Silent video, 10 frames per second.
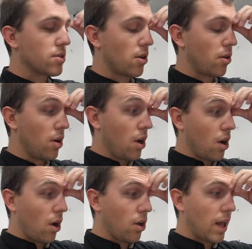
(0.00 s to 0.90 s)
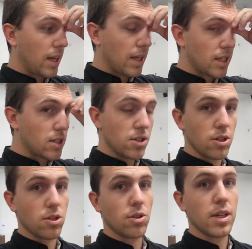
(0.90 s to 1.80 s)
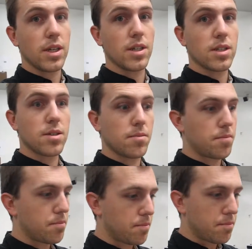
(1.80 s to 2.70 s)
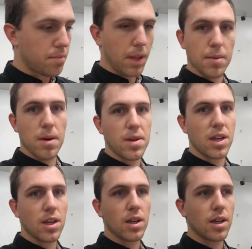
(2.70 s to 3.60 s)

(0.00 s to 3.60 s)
So all I need it to do is play my media.